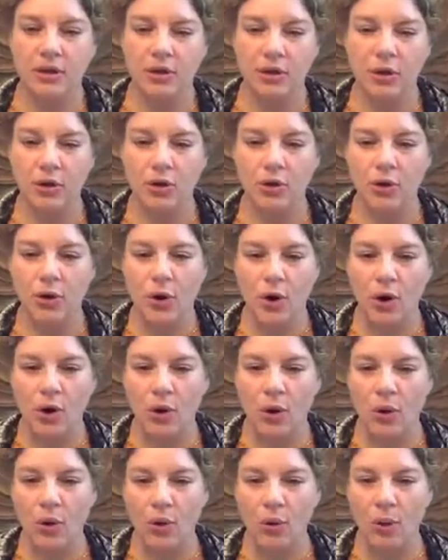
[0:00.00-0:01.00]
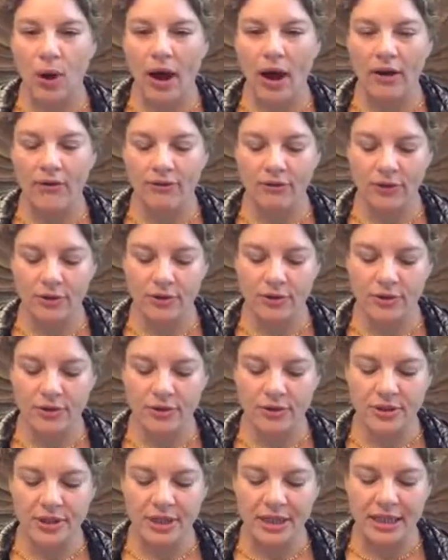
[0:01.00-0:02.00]
No effort
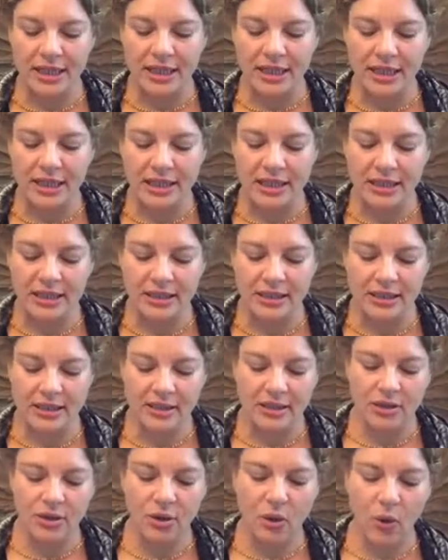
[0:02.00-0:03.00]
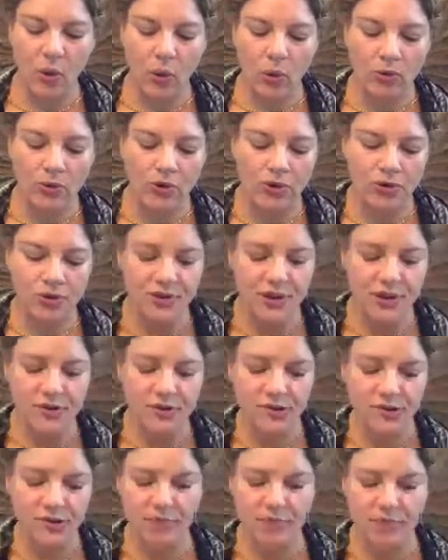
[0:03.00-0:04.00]
or need to hold
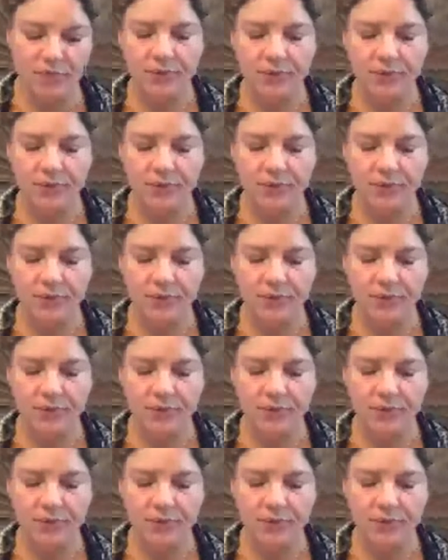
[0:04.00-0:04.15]
yourself up.